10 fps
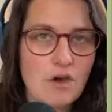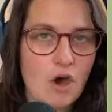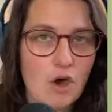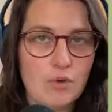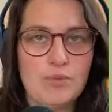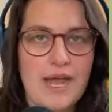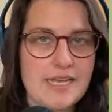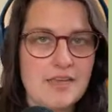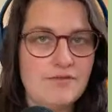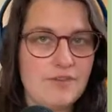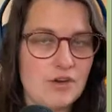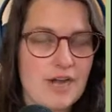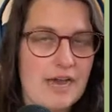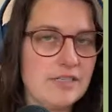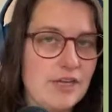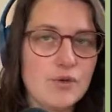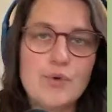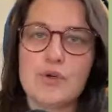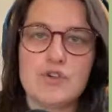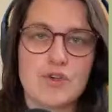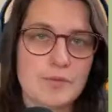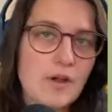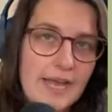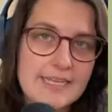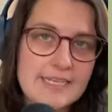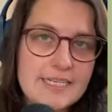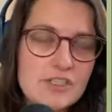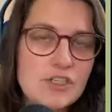already figured out like who your dream client is,